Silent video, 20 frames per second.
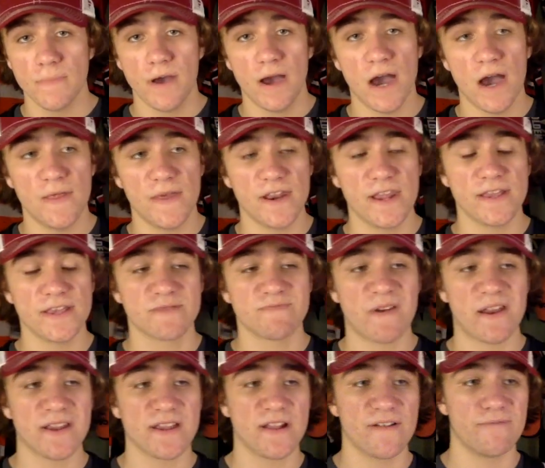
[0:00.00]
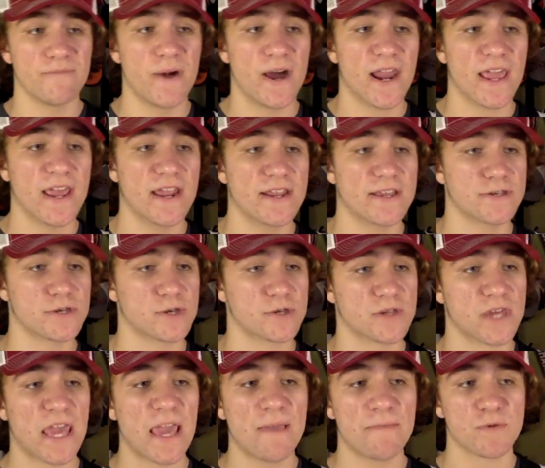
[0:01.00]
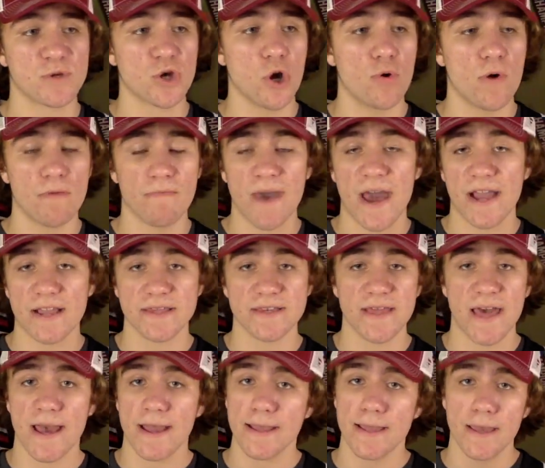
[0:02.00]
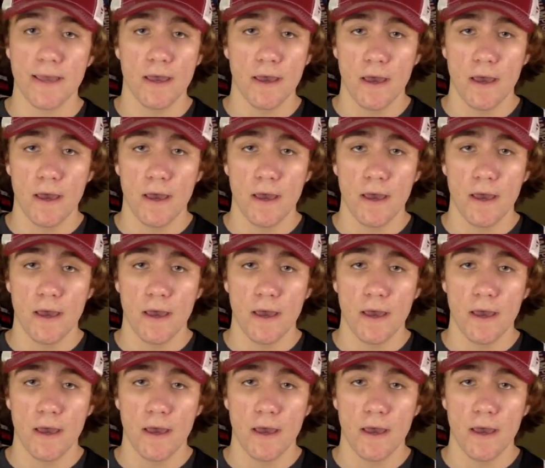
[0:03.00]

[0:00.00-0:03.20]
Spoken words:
They didn't spend enough money, and it just keeps going back to that.